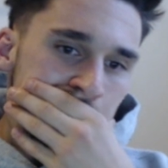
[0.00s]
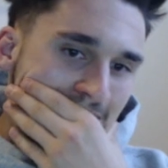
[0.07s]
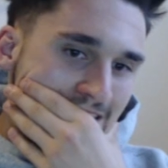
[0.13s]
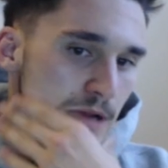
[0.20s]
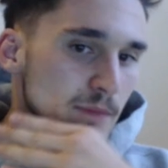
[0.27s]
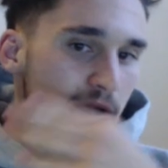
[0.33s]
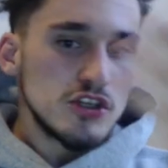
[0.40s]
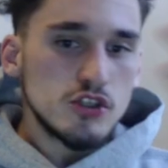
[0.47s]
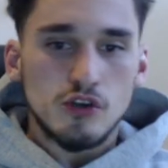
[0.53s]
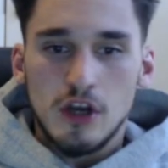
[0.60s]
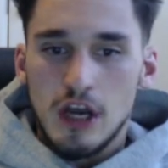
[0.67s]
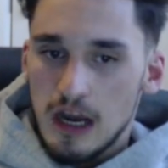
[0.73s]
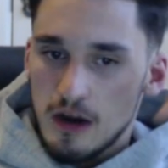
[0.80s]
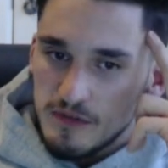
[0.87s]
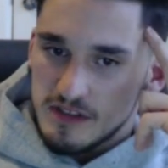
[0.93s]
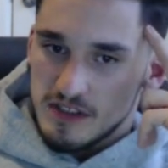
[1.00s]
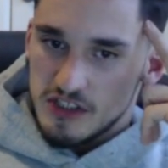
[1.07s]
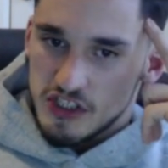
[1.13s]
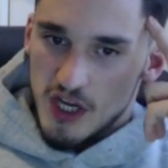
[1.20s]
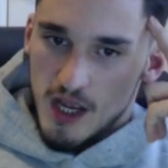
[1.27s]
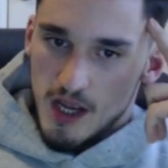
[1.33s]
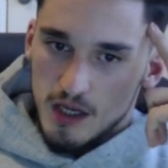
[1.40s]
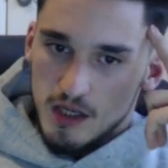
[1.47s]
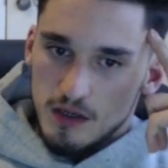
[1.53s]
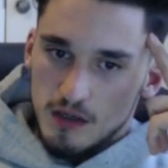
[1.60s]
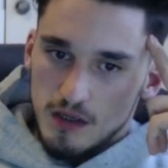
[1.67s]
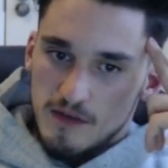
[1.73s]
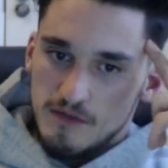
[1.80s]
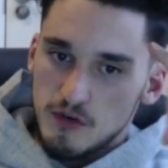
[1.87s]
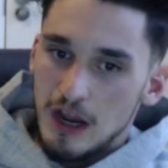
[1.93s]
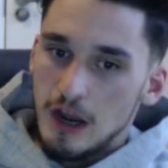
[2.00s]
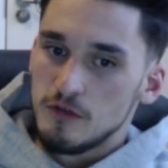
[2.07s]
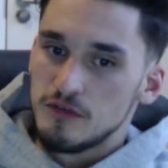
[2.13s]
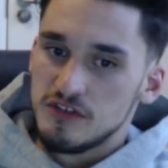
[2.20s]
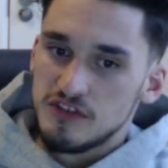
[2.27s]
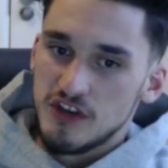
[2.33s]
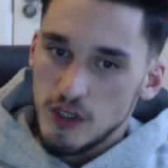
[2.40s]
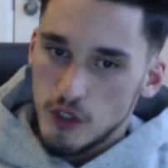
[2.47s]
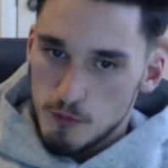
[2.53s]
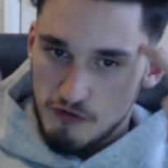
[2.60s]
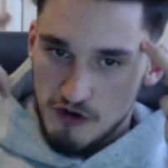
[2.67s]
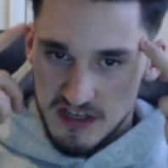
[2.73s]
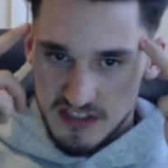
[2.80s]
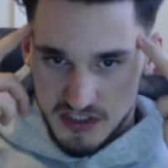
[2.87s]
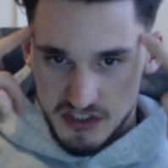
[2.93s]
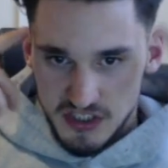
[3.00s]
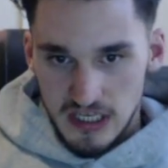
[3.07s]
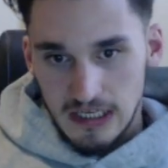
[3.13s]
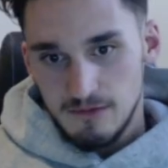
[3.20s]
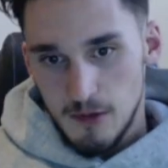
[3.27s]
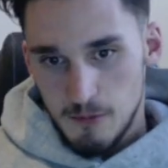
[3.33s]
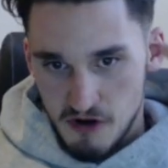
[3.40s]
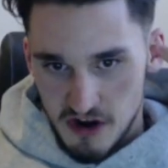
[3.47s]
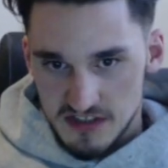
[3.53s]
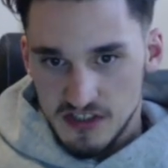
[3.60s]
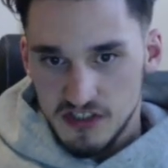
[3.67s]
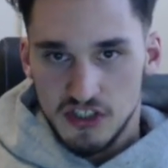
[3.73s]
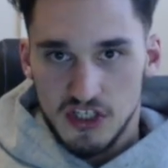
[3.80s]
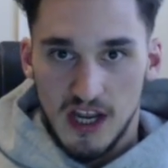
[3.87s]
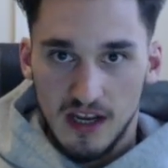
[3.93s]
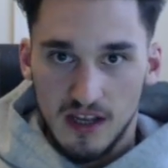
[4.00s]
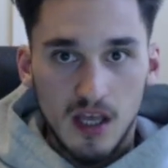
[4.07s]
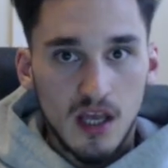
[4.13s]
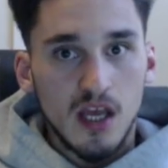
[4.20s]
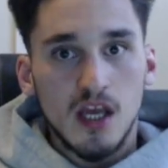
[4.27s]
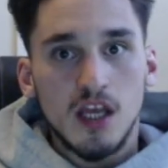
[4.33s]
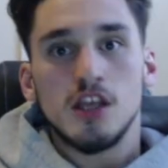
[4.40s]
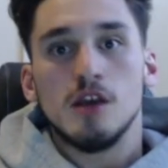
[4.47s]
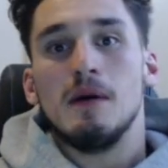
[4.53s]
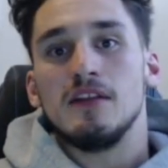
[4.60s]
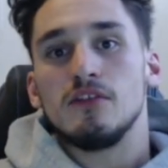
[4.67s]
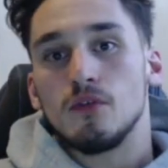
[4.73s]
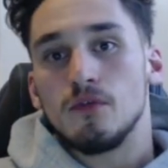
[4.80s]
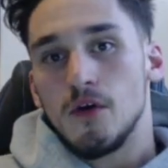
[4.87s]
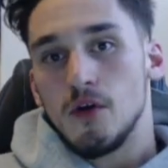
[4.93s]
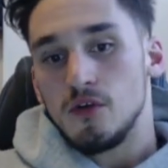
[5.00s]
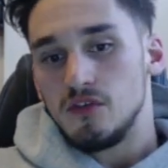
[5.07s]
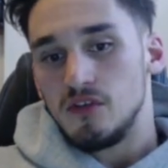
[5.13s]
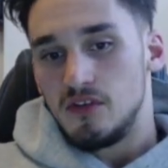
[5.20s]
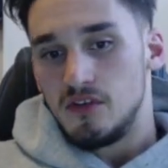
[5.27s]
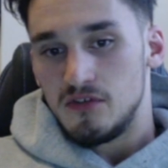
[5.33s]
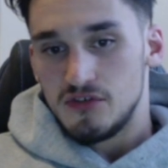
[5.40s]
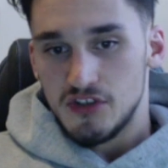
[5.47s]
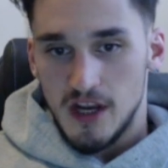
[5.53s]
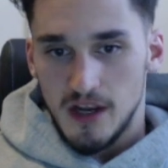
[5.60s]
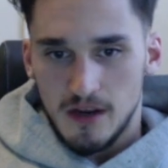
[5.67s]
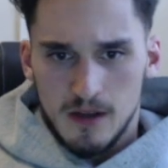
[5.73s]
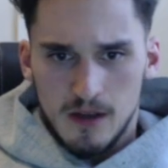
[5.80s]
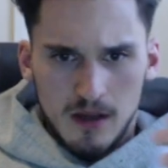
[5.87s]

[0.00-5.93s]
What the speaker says: So make sure your health is in check. If your health is in check, your brain's in check. If your brain's in check, your mental focus is in check.